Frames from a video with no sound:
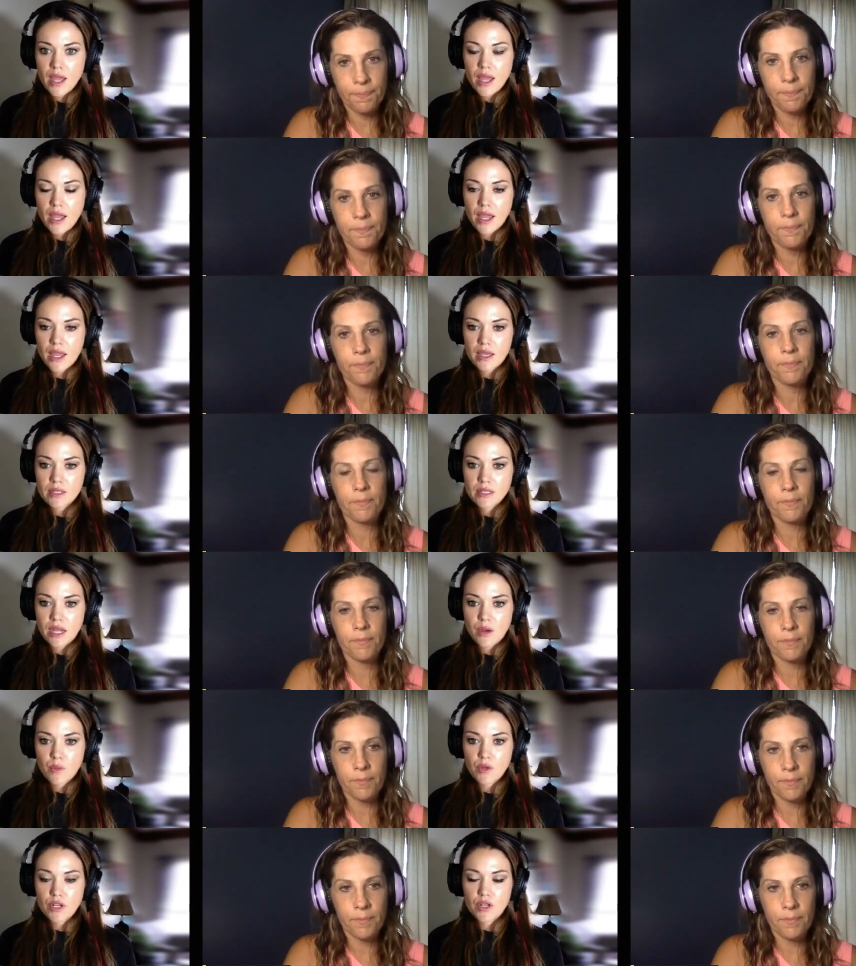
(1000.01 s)
Speaker 1: And I
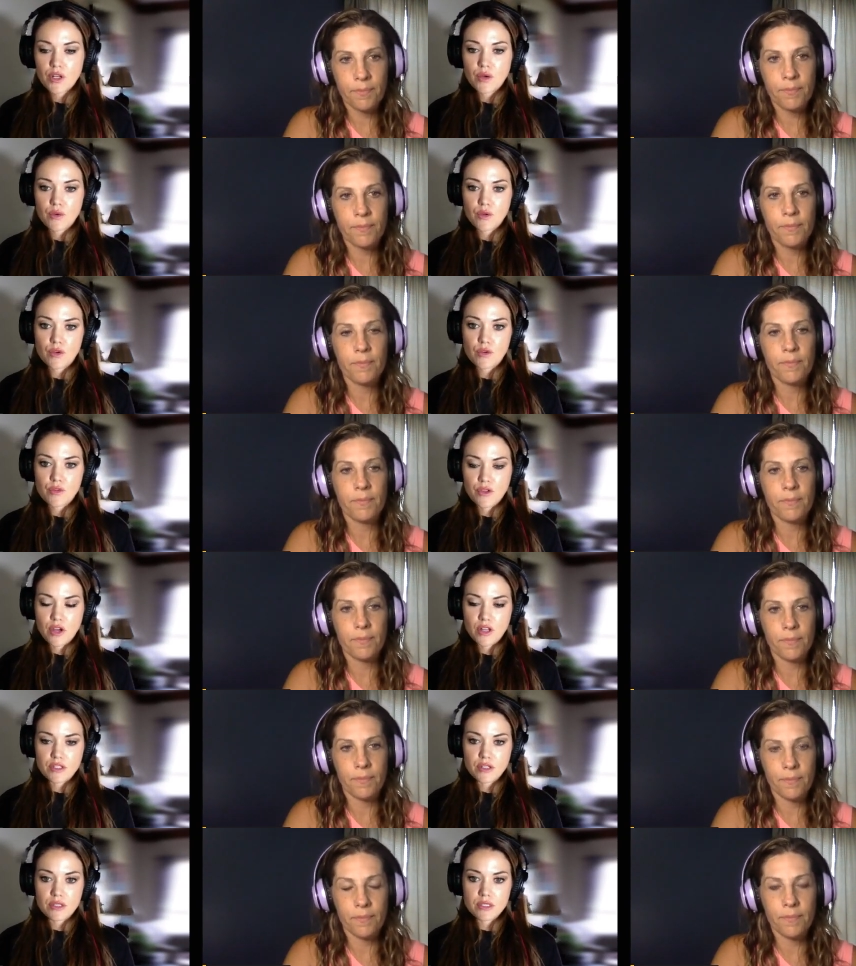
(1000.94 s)
want to know your
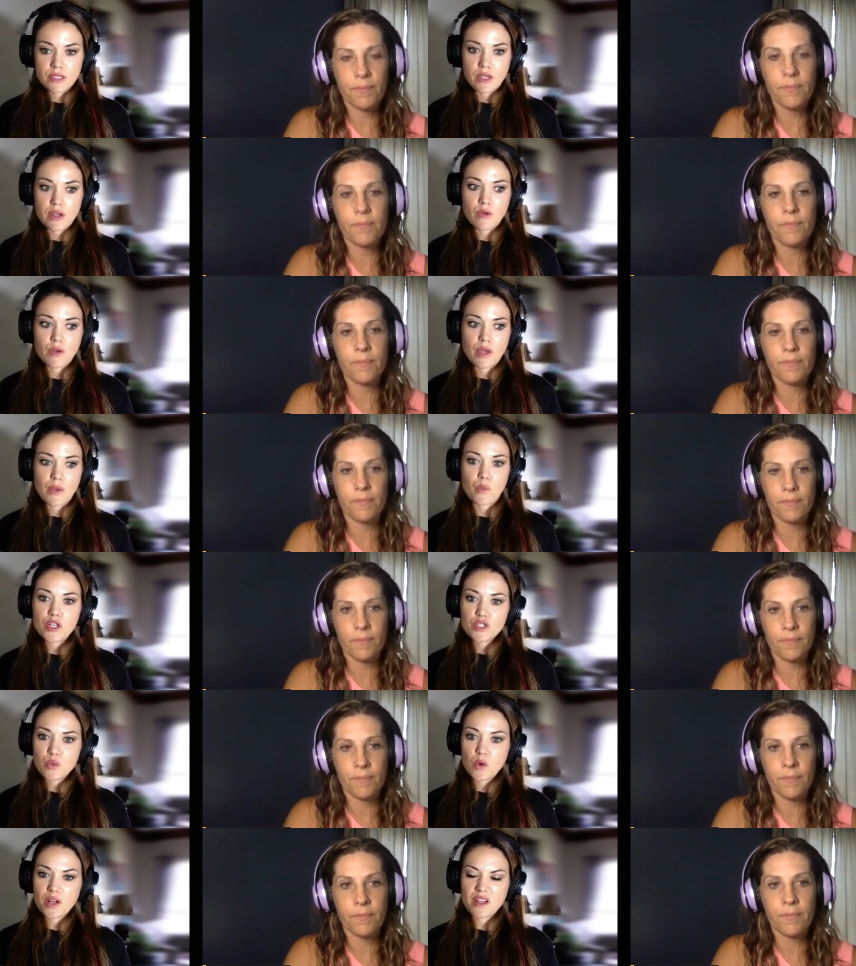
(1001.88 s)
thoughts on it's like, okay, which
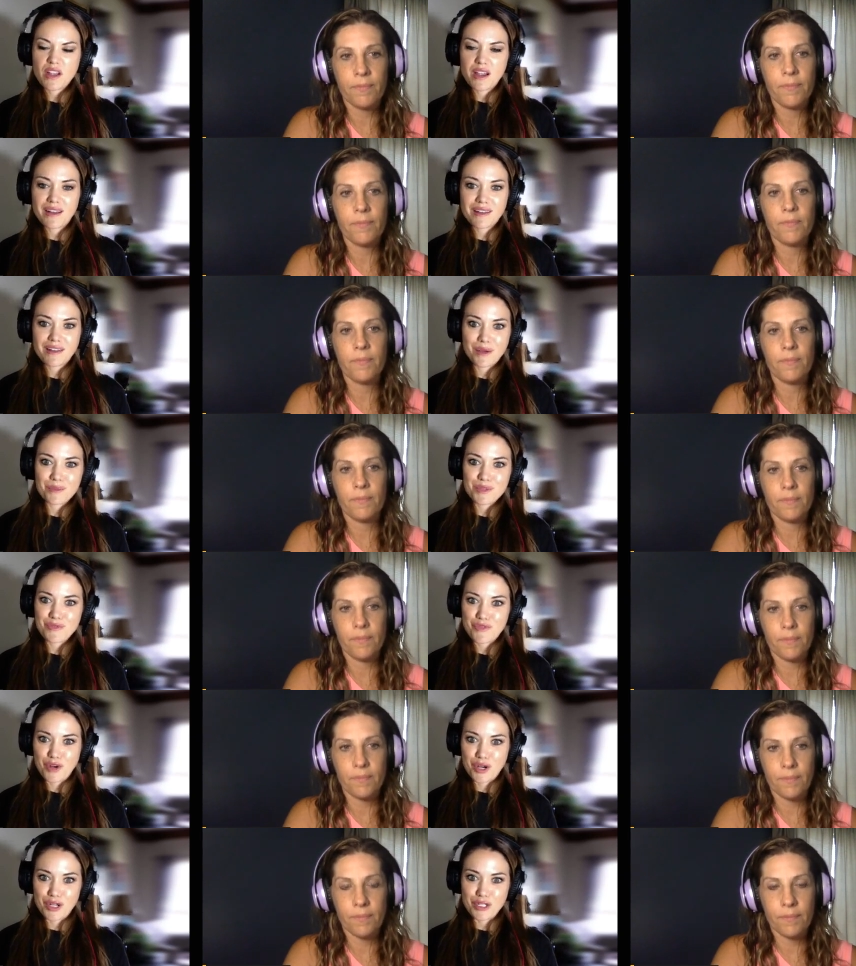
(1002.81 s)
one kind of comes
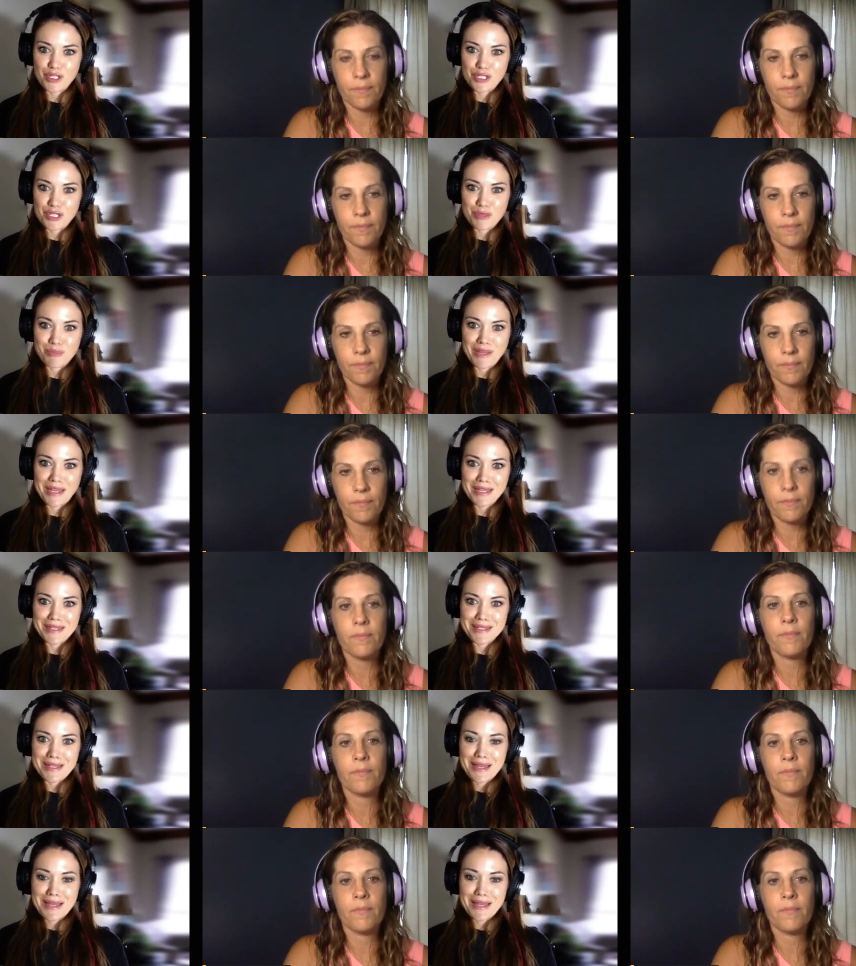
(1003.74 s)
first? Because